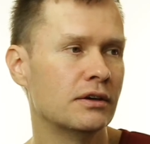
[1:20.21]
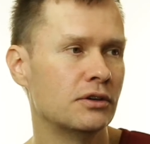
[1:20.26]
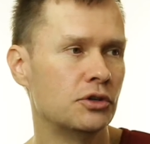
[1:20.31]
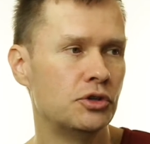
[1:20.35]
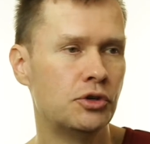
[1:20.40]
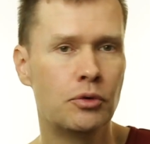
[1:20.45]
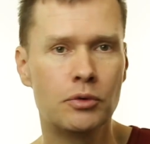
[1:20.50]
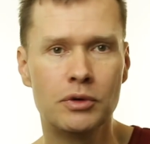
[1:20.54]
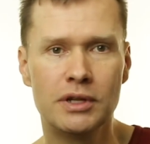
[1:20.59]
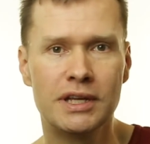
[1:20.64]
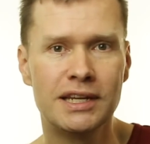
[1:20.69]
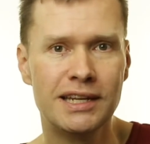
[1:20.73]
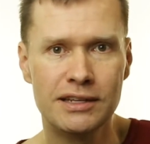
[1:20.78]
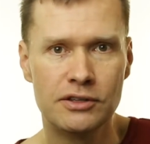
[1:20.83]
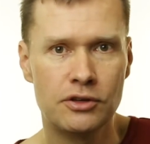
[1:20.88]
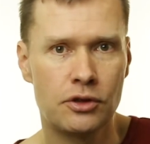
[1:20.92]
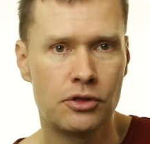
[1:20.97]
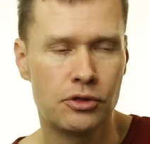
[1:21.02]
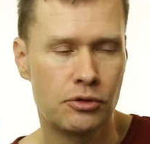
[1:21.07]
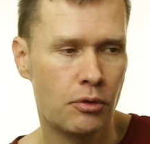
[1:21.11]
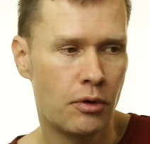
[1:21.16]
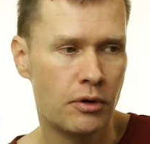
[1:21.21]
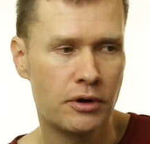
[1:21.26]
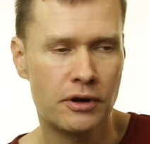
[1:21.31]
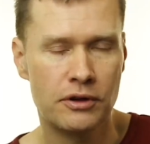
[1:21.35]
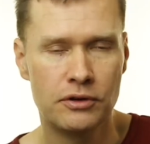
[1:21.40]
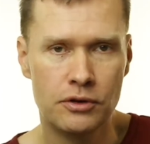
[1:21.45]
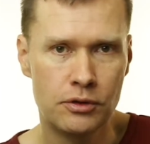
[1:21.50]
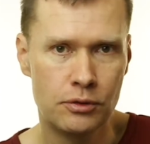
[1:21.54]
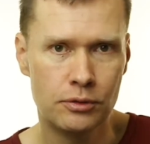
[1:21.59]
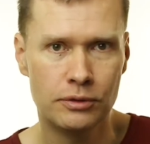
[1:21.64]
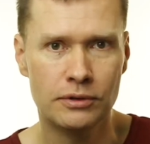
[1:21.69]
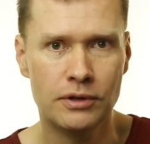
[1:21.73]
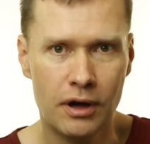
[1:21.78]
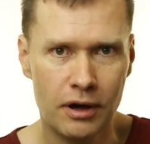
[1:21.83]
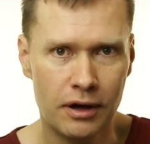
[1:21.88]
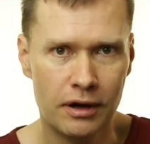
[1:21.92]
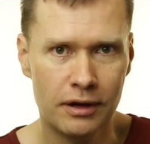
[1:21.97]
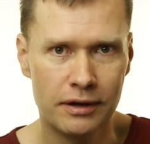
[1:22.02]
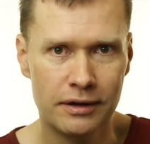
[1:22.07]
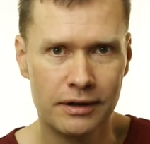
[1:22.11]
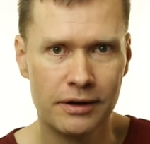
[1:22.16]
You only need to throw on a new
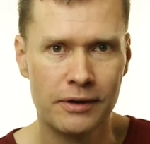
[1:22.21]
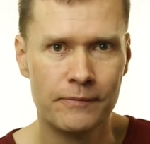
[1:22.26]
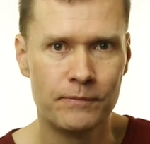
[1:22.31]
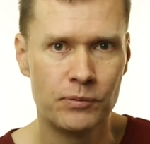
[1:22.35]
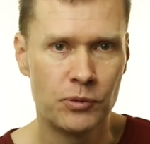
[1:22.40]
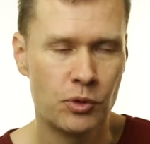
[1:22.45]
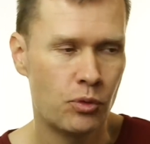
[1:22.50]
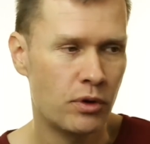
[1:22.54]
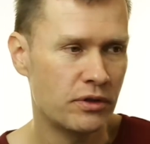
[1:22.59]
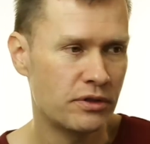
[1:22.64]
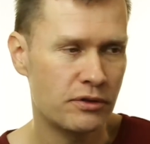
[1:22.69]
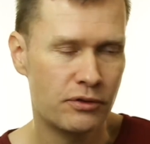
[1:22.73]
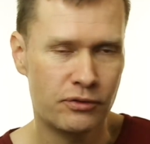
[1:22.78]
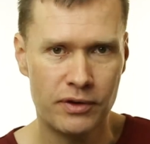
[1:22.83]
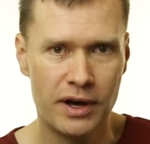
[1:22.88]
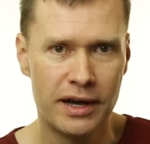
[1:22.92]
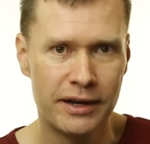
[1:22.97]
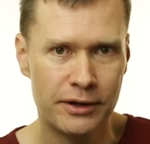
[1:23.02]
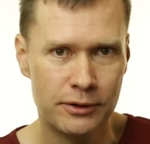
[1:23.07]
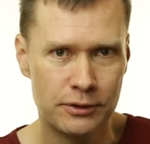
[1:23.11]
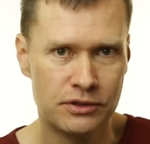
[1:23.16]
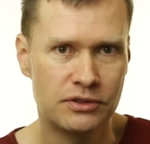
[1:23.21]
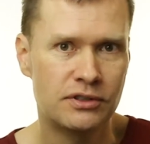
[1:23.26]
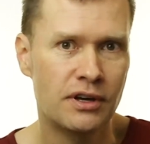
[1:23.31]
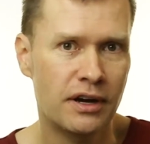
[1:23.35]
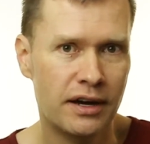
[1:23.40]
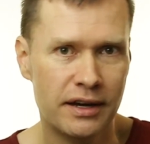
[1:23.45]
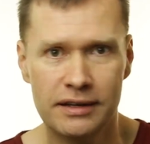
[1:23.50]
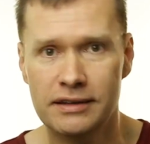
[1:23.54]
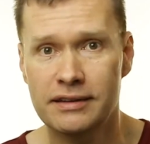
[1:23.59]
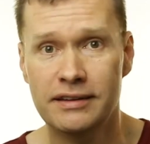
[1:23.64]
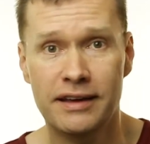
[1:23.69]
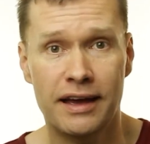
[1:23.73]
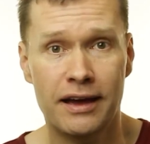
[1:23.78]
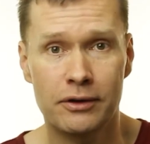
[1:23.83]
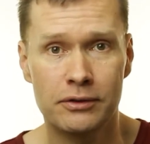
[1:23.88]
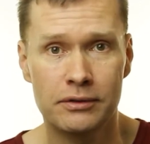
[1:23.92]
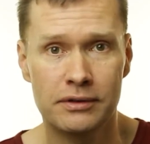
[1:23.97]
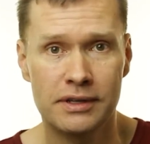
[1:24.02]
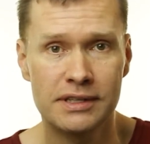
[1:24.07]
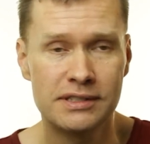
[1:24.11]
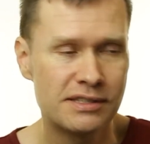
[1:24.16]
log when the fire is dying
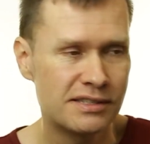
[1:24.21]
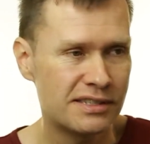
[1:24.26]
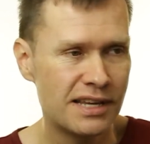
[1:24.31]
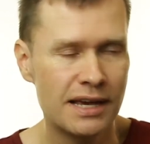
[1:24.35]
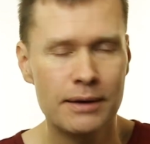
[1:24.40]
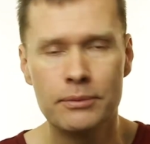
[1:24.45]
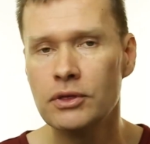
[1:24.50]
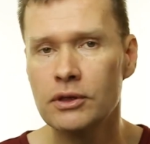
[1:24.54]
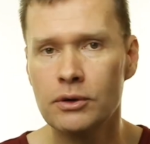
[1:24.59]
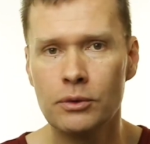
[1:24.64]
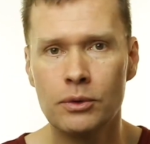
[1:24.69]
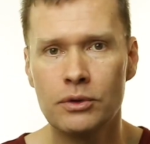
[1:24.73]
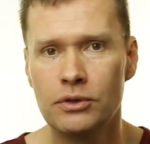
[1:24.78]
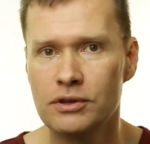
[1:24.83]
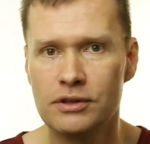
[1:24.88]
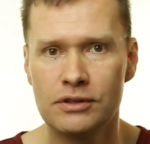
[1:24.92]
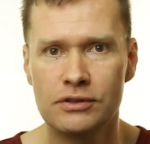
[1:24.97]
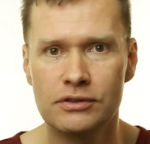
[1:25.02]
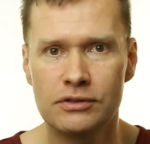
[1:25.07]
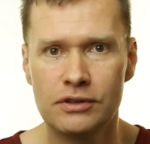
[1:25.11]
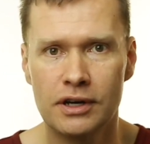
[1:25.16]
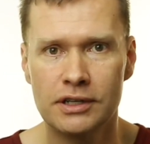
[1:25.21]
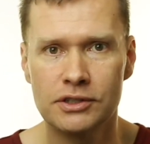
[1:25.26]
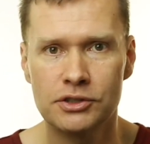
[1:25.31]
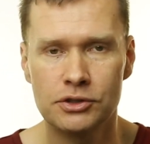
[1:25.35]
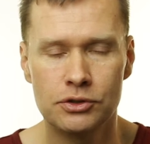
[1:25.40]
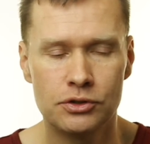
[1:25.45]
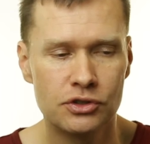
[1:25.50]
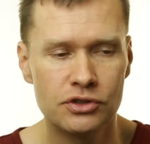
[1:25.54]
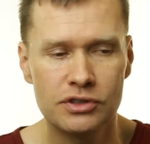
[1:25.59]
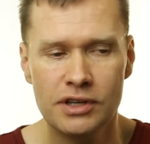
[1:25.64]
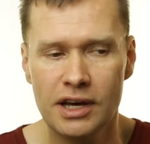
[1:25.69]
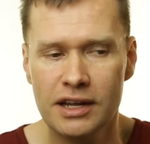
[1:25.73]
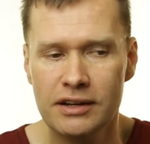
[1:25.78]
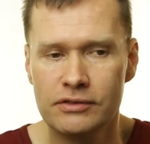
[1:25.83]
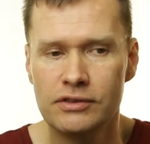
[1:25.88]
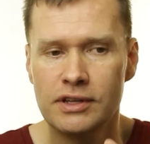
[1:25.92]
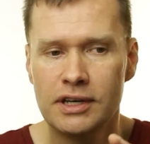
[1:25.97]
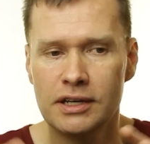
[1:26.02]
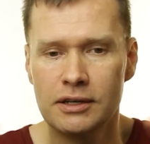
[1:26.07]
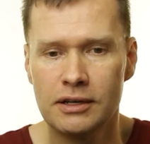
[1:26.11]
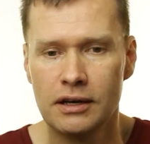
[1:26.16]
down. It's the same thing with the discussion. You just kind
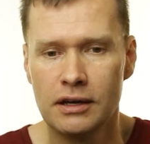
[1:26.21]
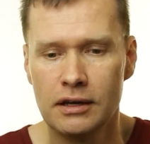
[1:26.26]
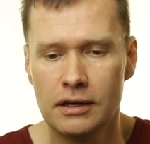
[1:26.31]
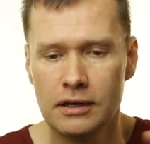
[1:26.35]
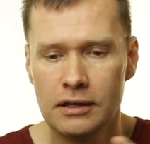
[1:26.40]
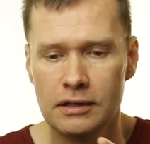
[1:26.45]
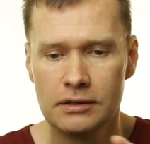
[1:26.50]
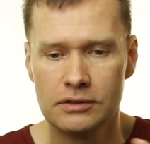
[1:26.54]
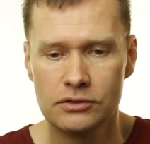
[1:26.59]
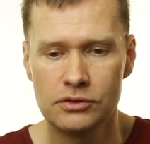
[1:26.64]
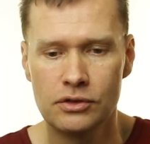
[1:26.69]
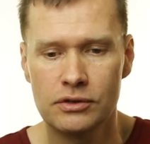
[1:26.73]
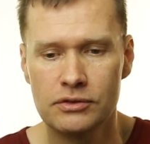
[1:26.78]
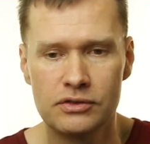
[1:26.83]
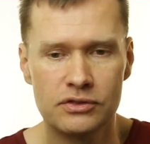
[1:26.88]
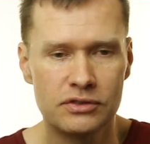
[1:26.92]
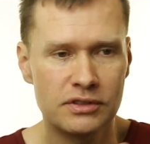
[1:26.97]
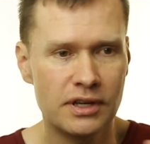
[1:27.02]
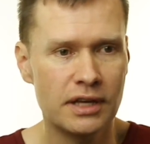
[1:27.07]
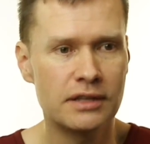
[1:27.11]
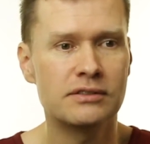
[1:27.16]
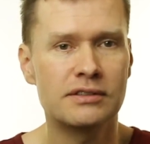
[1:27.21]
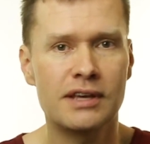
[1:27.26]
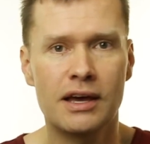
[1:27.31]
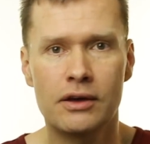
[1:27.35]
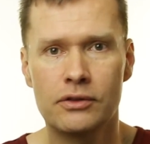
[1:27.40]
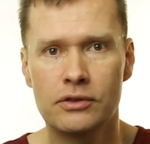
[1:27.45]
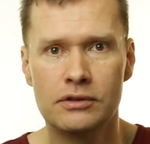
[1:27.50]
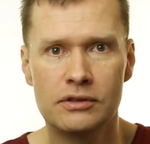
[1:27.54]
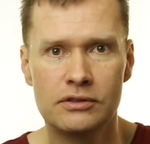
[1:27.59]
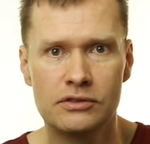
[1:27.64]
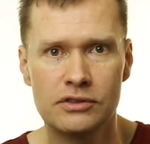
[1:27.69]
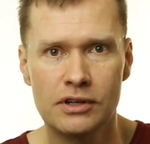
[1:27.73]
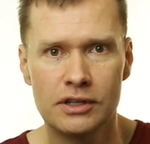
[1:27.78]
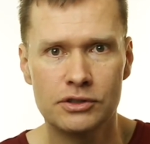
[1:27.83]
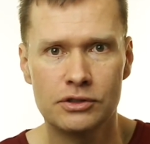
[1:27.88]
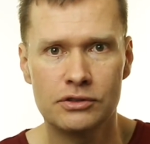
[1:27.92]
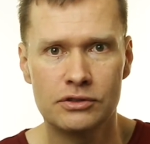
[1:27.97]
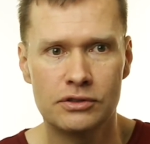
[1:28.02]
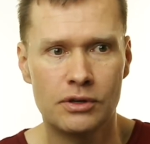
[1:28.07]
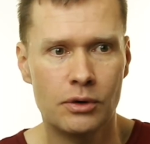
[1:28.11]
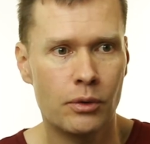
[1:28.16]
of like sort of sense how the
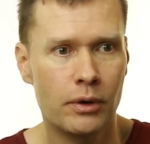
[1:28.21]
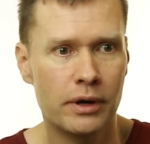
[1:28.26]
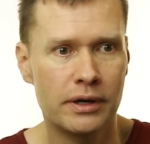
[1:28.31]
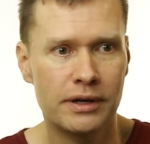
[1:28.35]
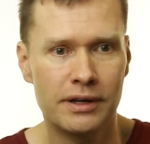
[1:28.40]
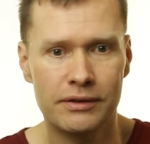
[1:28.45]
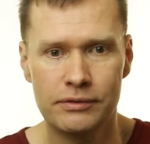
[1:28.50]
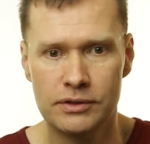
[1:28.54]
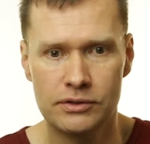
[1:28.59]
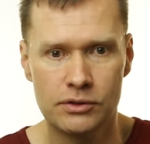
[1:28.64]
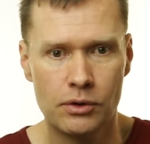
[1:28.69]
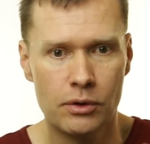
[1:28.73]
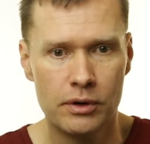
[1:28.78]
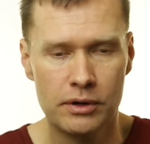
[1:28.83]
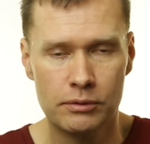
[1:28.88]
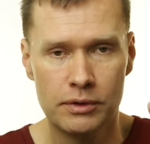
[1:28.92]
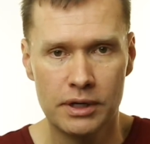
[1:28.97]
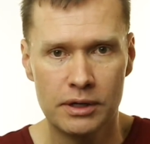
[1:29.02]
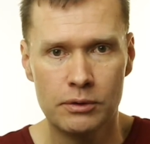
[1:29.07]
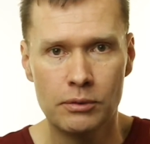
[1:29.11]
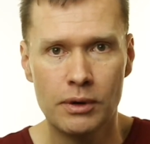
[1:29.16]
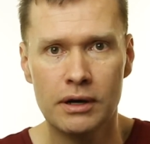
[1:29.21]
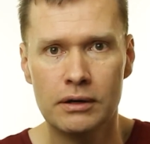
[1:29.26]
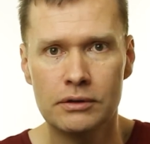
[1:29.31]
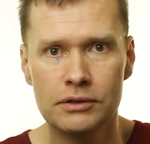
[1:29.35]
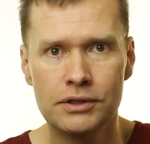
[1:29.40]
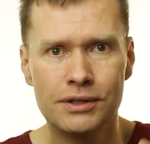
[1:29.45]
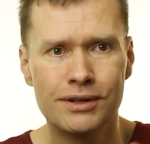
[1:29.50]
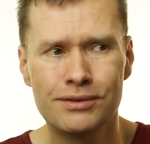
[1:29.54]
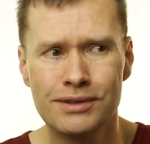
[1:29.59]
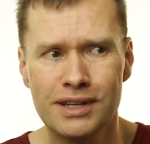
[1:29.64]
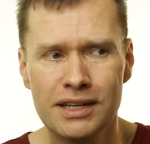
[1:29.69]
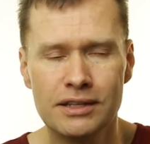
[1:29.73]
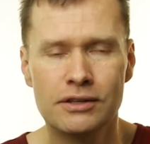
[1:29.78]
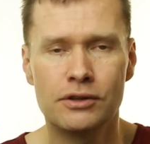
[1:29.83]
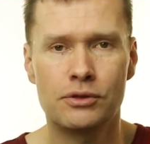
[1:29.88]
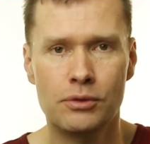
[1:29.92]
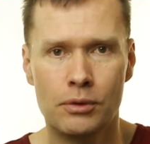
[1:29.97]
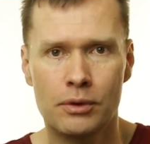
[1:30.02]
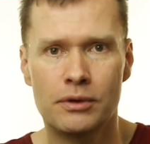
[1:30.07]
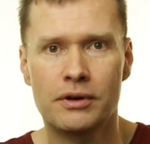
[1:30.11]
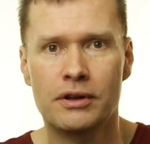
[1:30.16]
discussion's going. If it's going really well, you don't need to
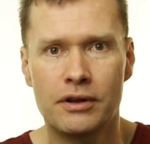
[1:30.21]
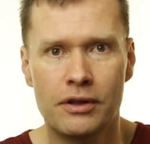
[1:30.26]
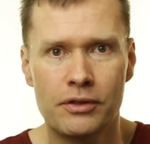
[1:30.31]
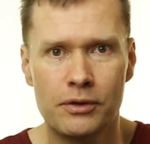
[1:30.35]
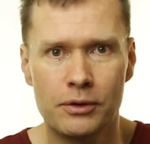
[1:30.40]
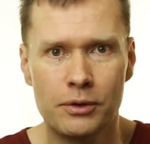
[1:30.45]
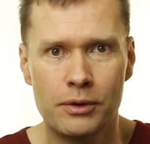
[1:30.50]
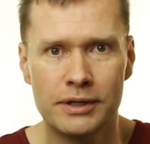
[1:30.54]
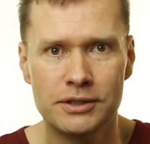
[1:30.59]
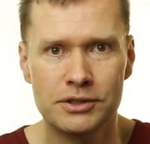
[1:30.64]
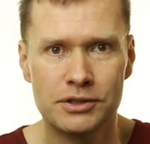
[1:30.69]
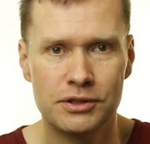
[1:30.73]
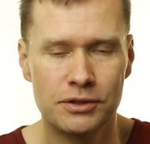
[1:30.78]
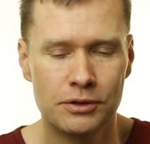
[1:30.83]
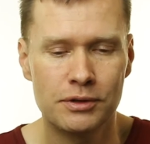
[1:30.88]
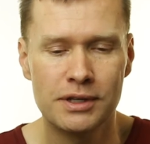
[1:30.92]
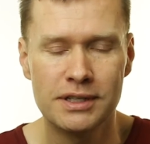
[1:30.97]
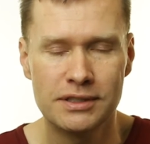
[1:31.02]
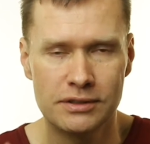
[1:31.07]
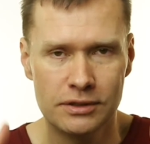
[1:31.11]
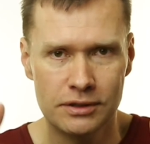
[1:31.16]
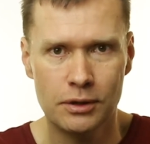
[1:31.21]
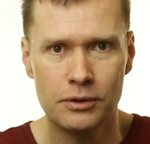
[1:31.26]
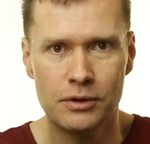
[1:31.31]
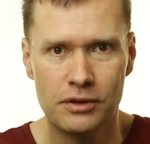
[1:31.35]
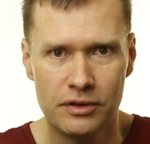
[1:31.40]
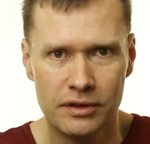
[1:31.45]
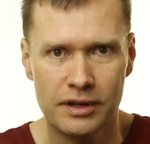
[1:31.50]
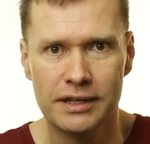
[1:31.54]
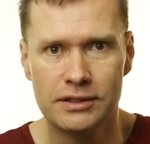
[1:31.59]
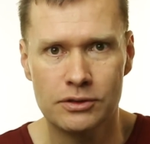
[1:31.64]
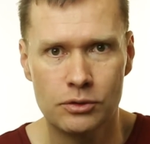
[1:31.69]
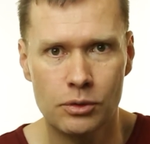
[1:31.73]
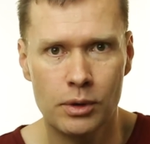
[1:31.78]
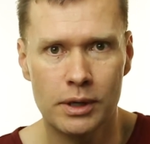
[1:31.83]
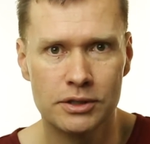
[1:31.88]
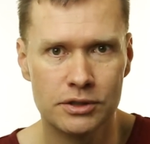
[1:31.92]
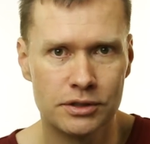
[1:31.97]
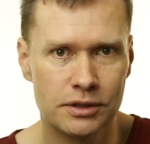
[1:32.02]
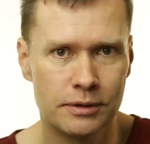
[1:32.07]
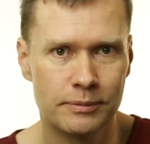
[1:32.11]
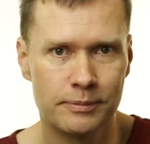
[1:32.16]
throw in another question. You don't need to go to the next
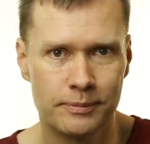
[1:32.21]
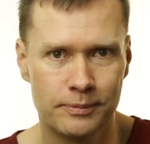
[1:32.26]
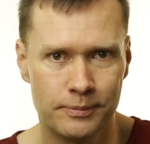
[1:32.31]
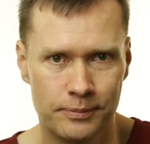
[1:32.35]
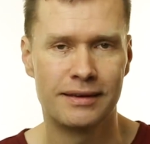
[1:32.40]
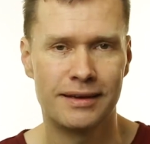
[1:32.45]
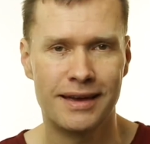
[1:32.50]
question.